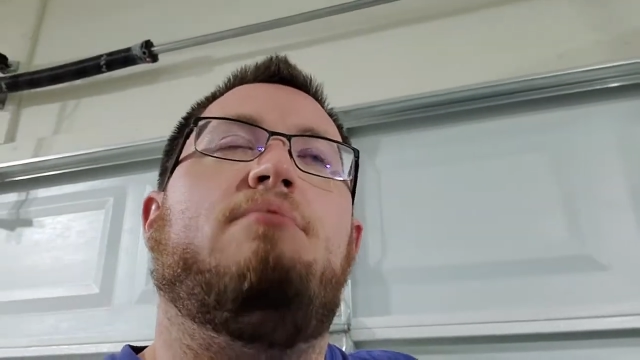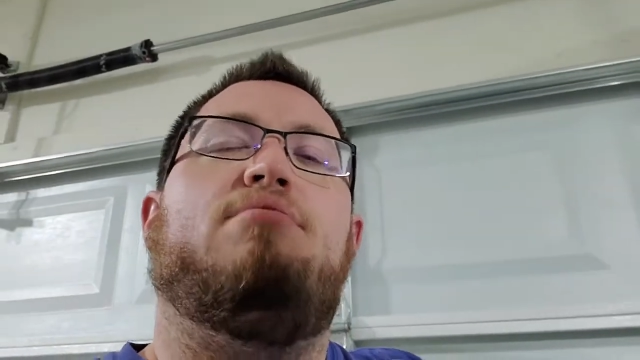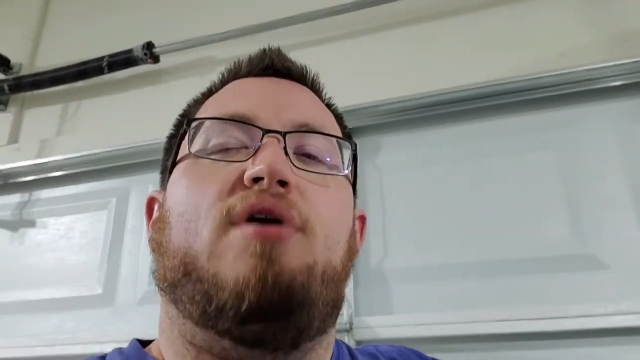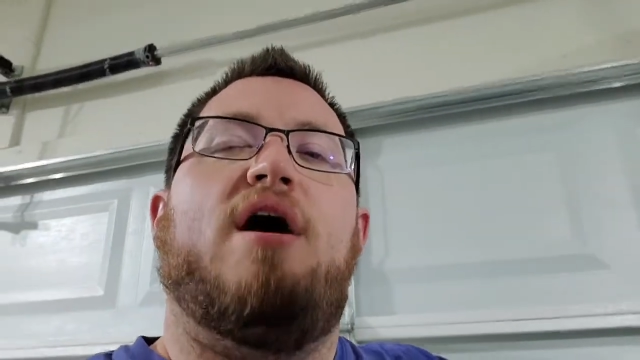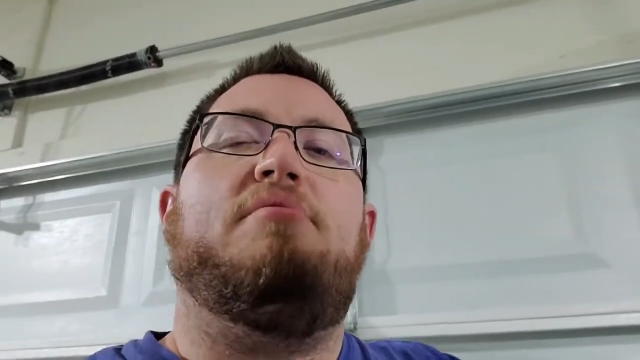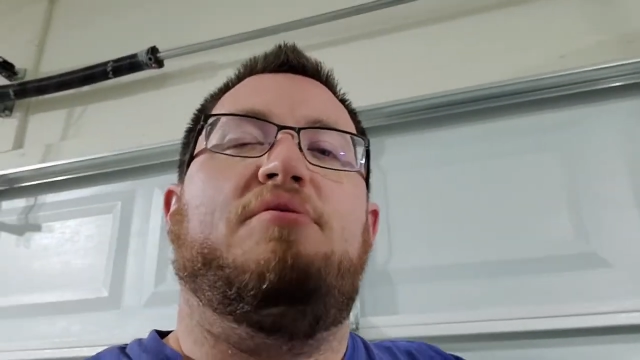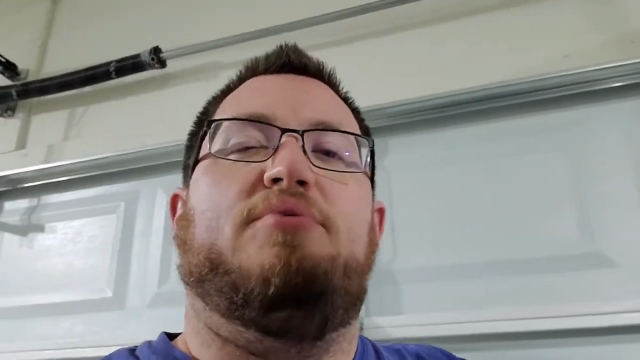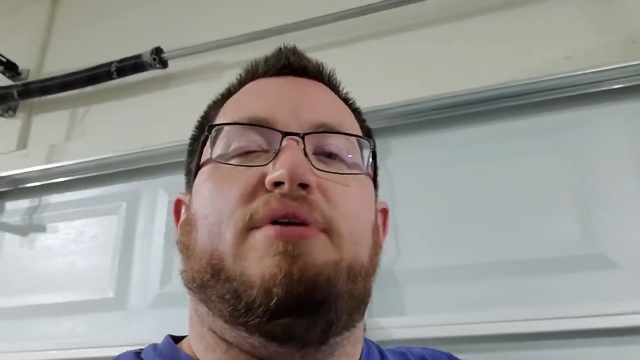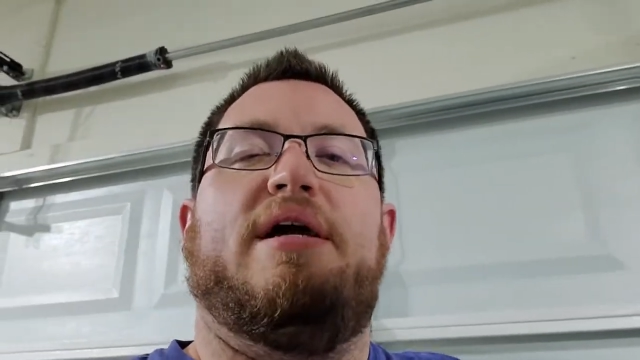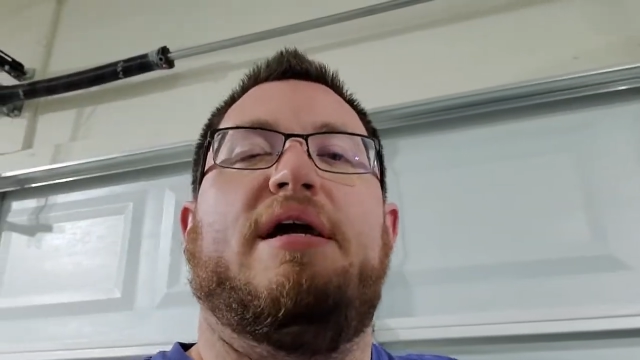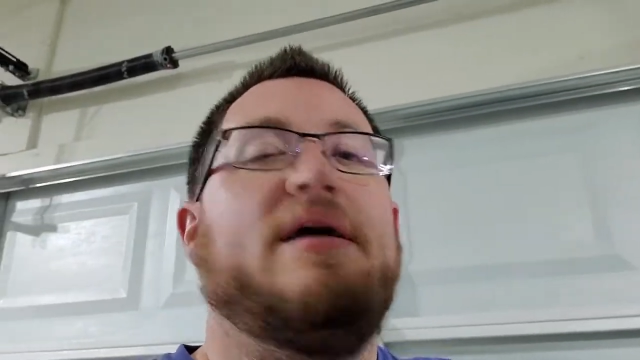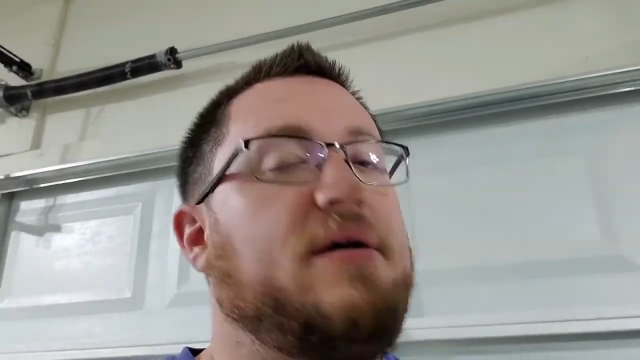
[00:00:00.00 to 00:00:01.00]

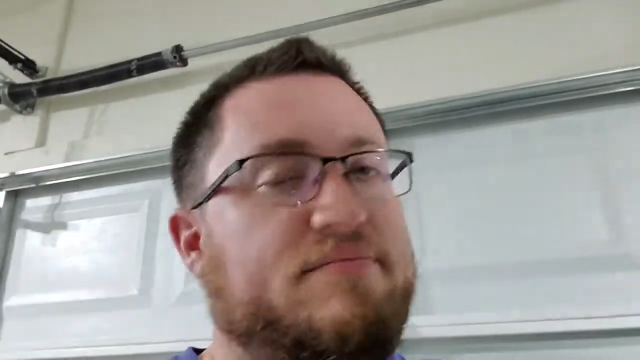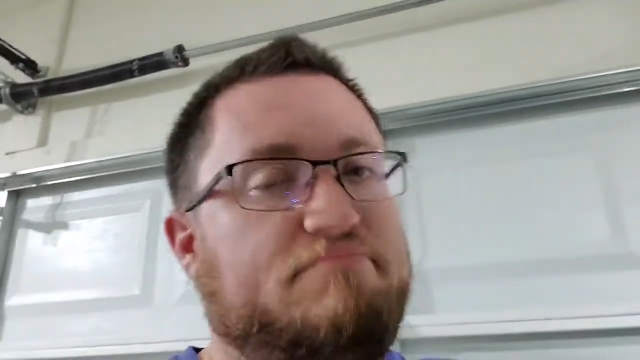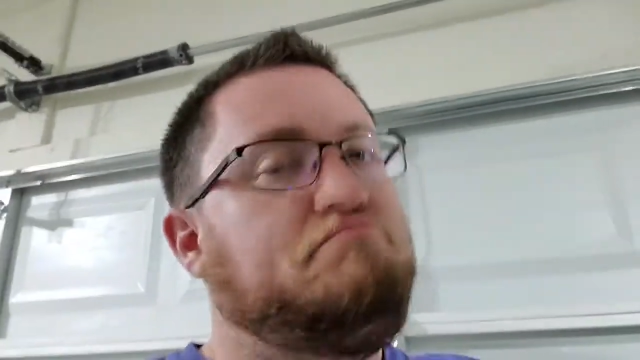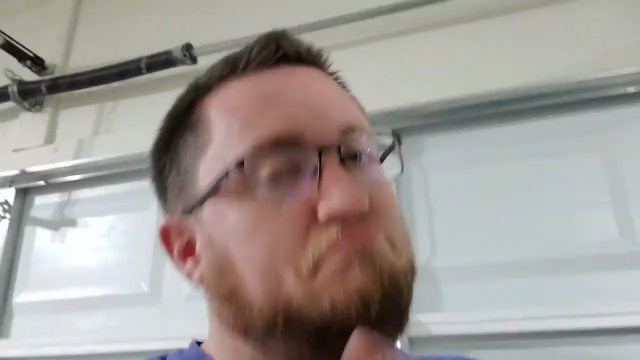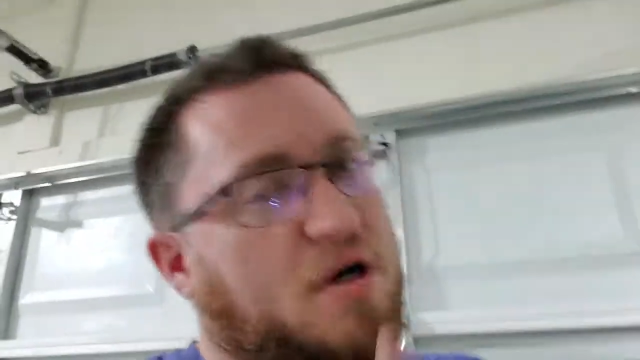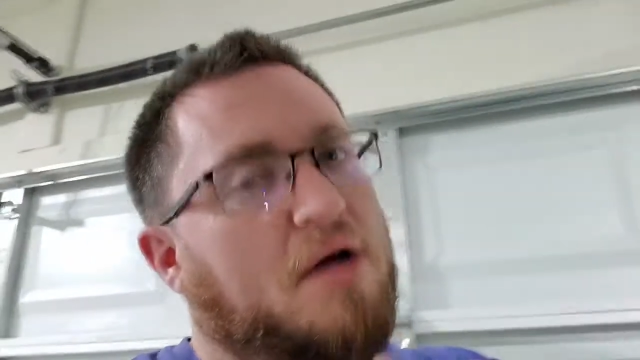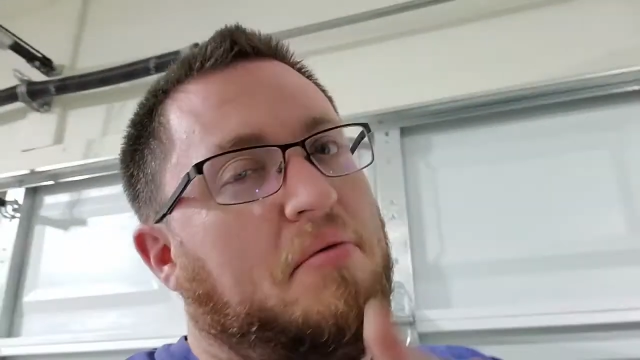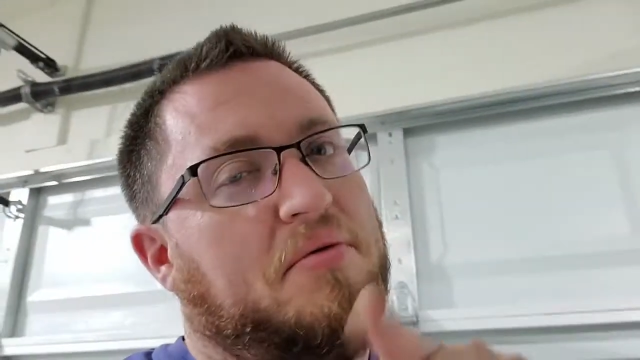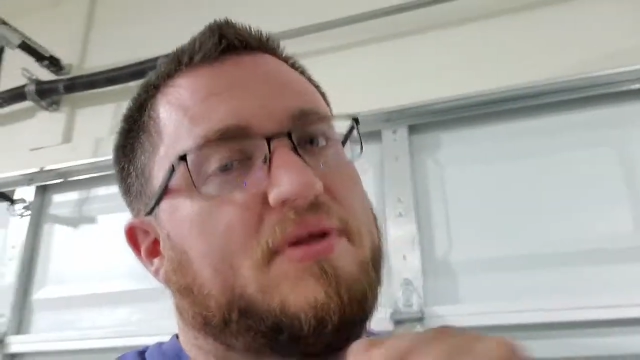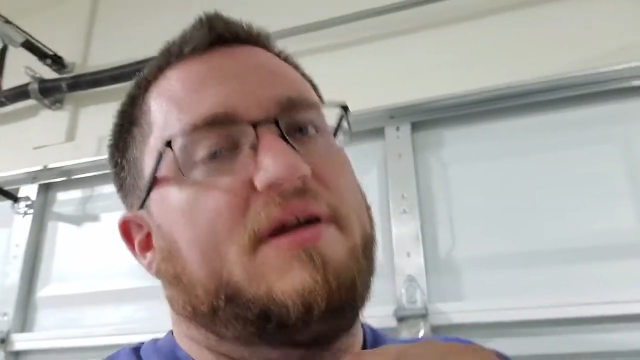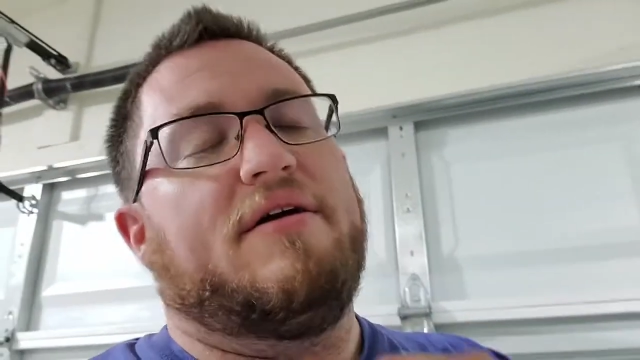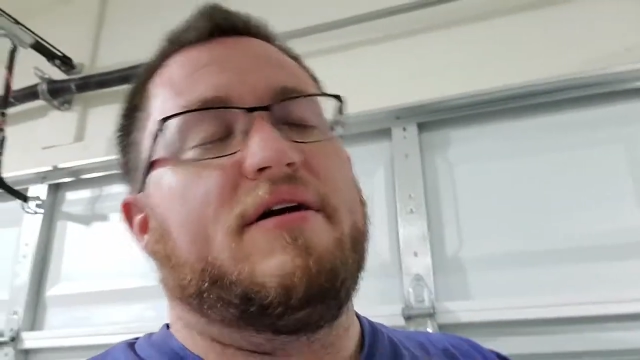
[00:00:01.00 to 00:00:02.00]
probably
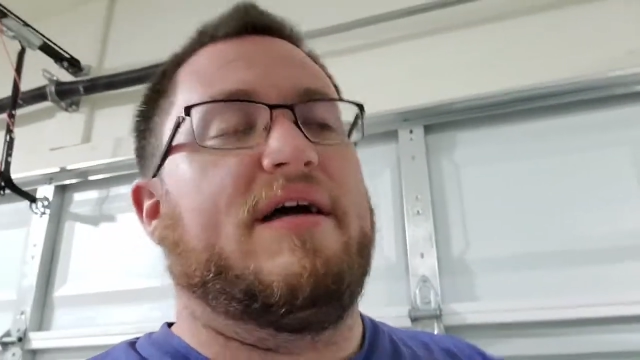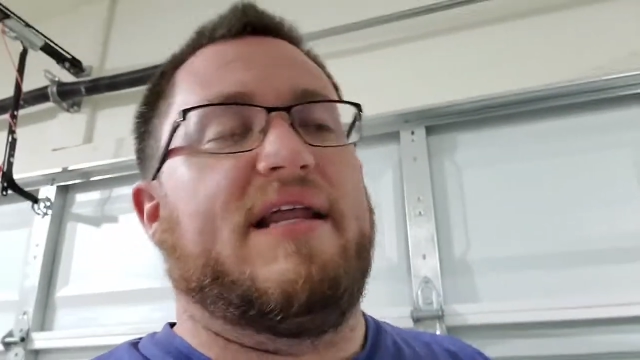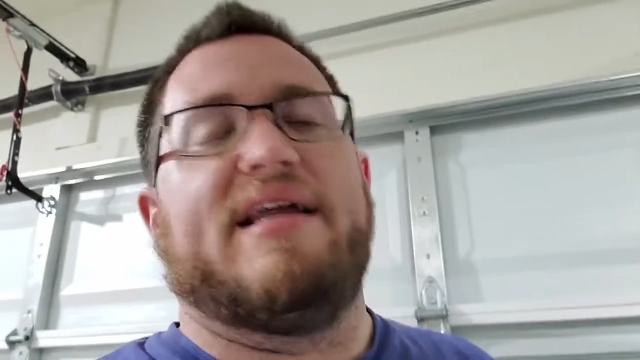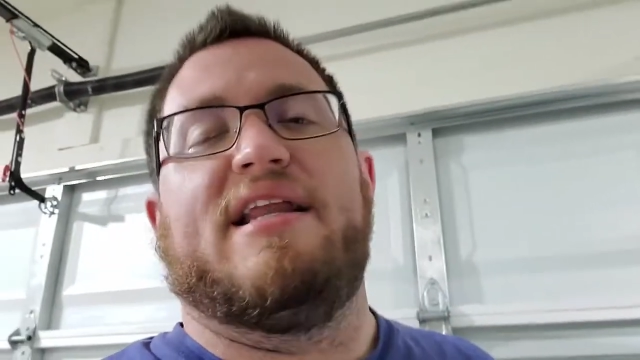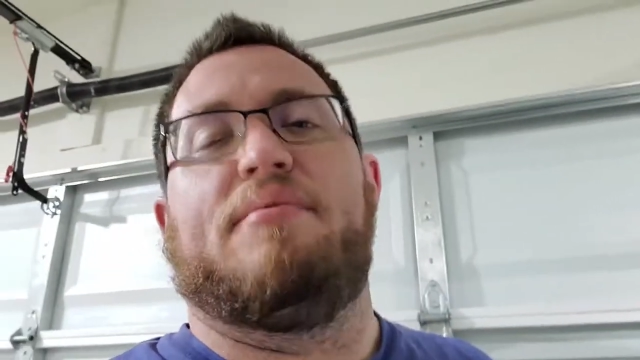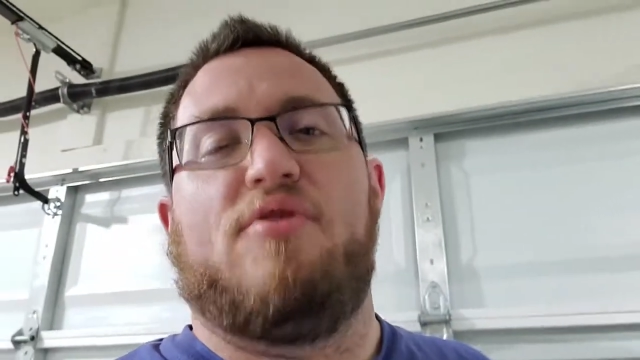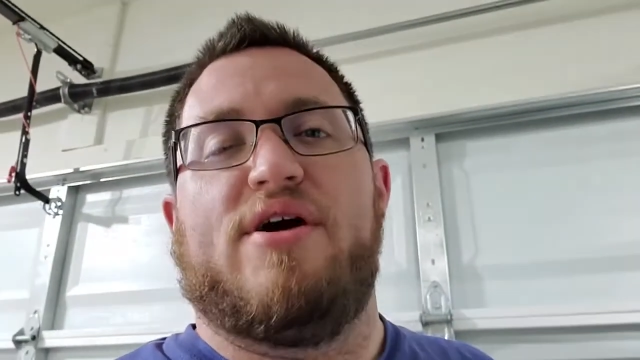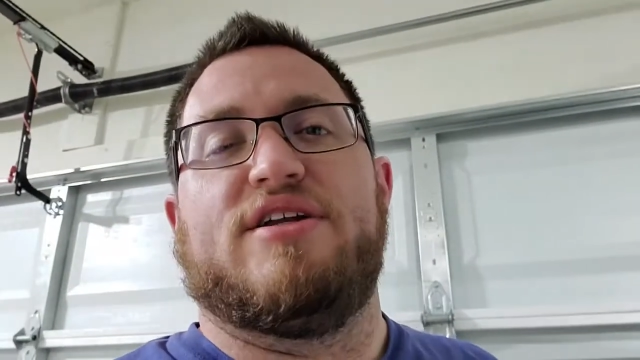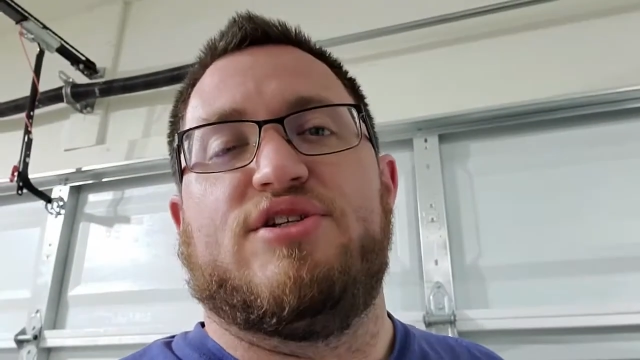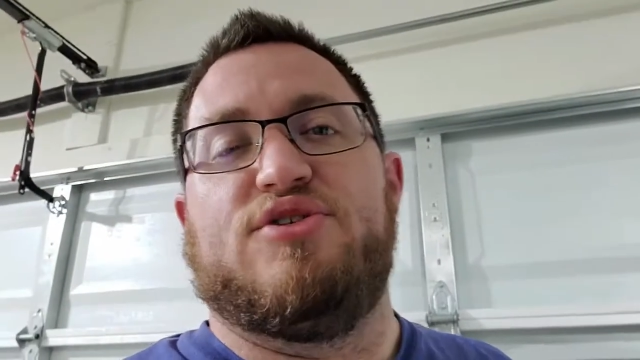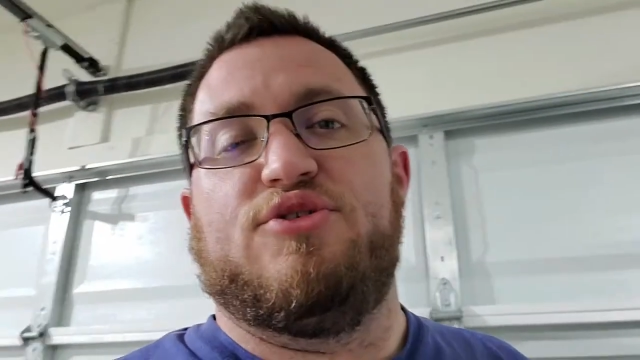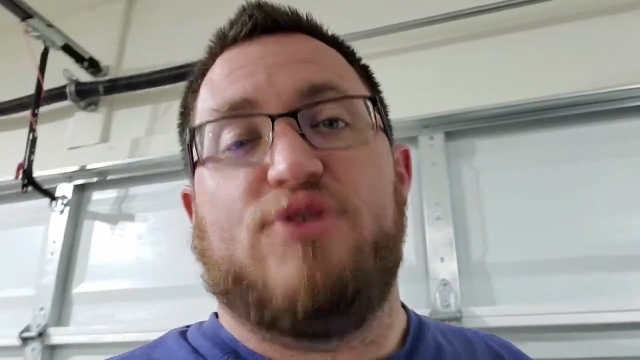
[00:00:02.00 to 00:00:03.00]
are gonna end up going
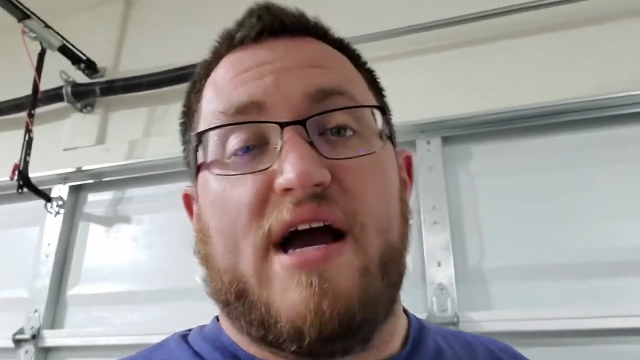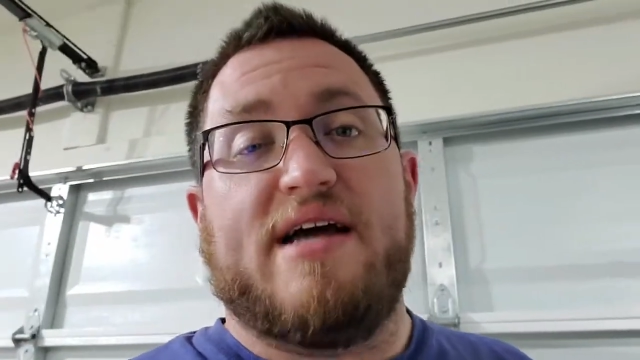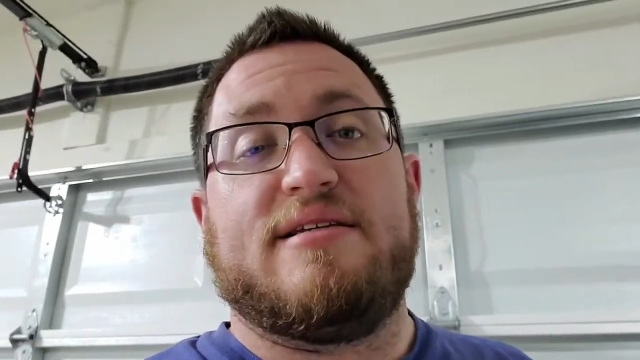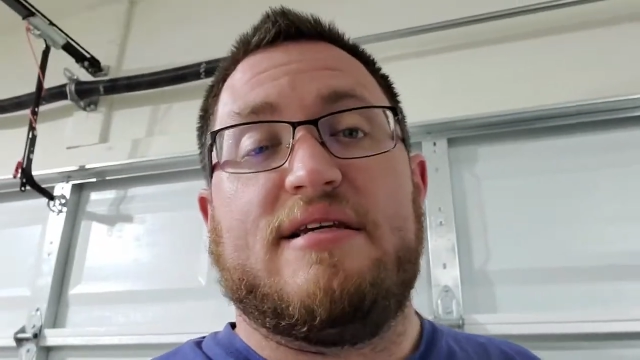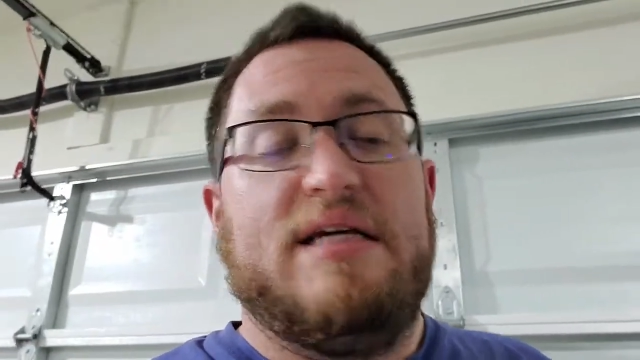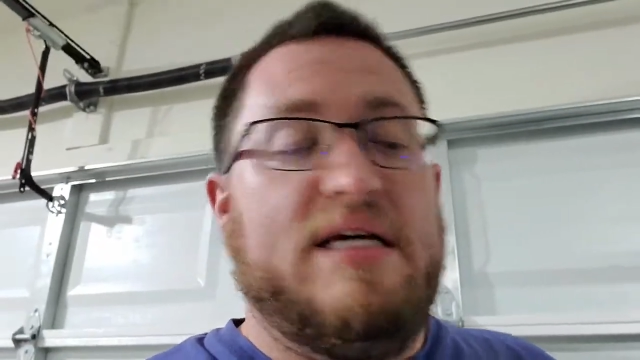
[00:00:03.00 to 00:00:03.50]
to you guys.